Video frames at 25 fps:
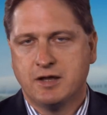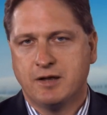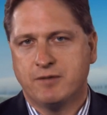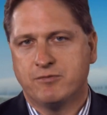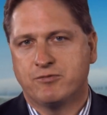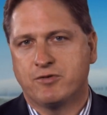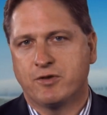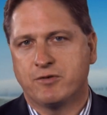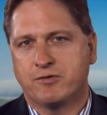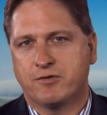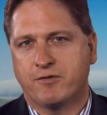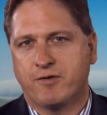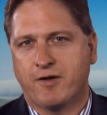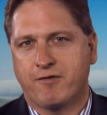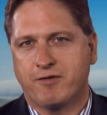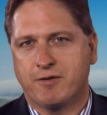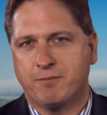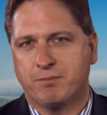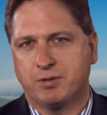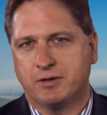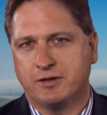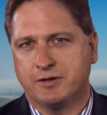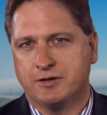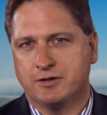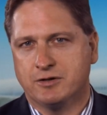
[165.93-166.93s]
in terms of
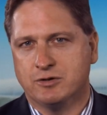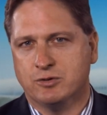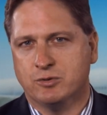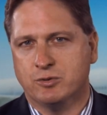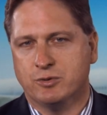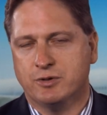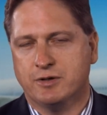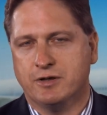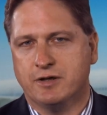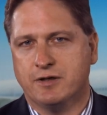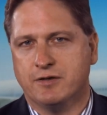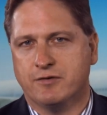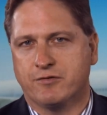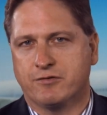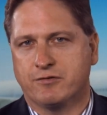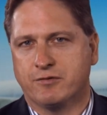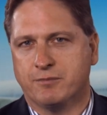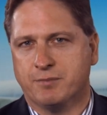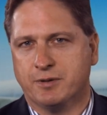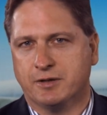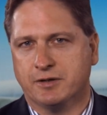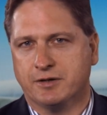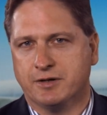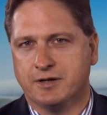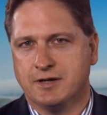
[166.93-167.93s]
having political
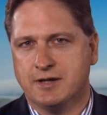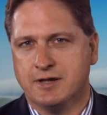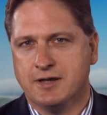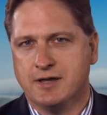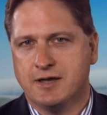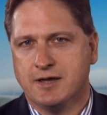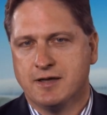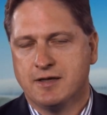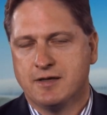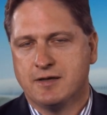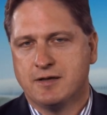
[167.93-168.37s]
instability,